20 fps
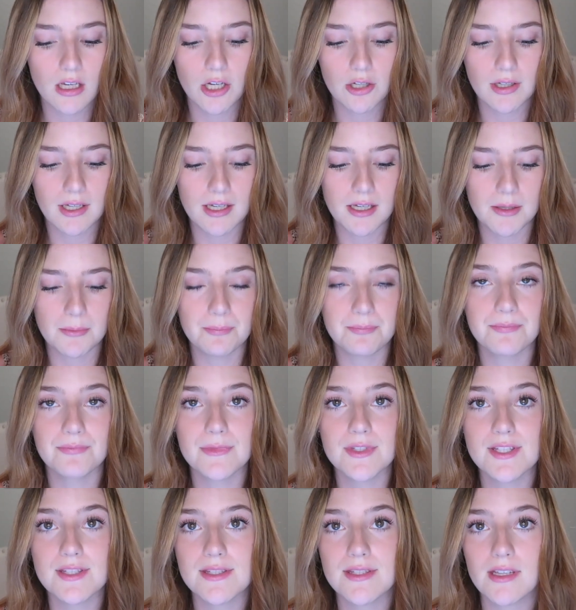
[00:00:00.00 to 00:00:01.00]
Okay,
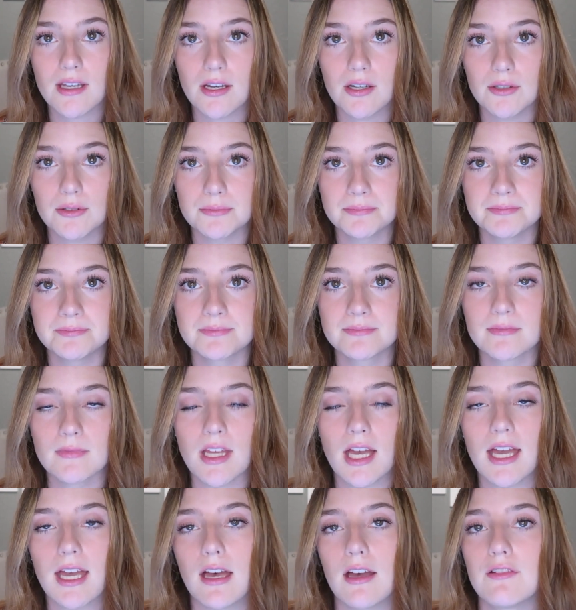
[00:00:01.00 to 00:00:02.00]
so
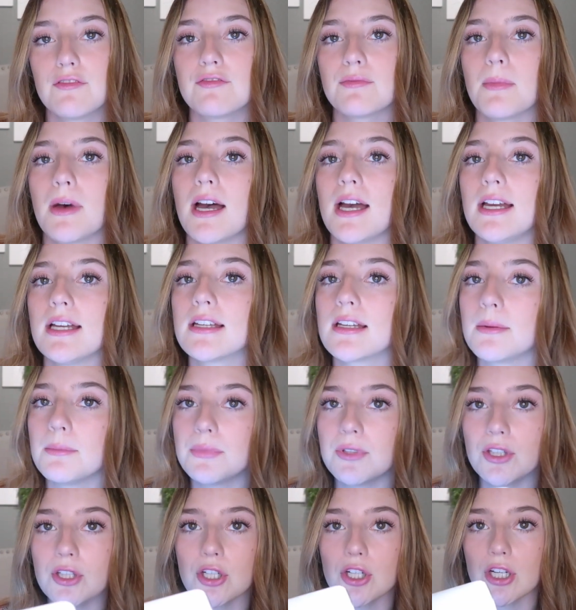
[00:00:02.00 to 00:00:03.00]
I have my
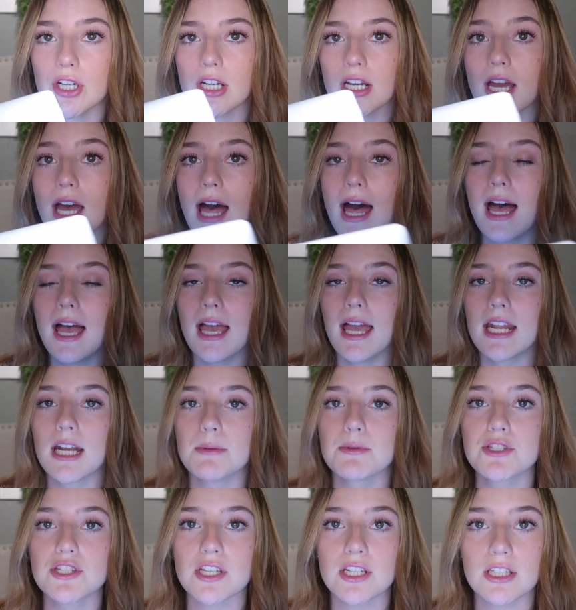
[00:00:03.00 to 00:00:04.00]
computer and
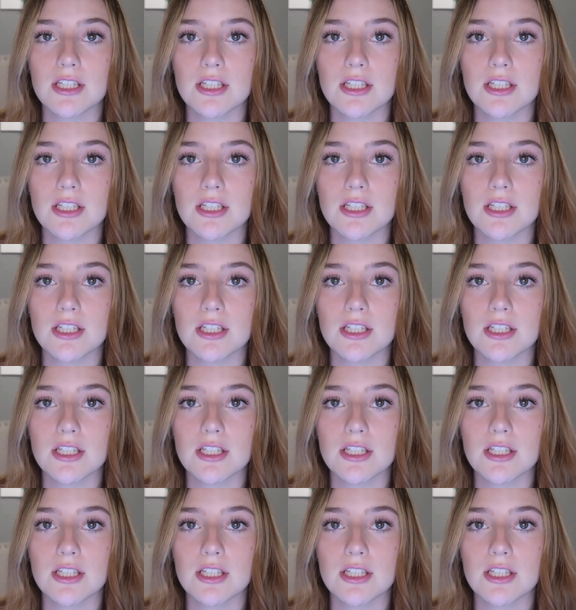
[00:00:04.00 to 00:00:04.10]
I'm gonna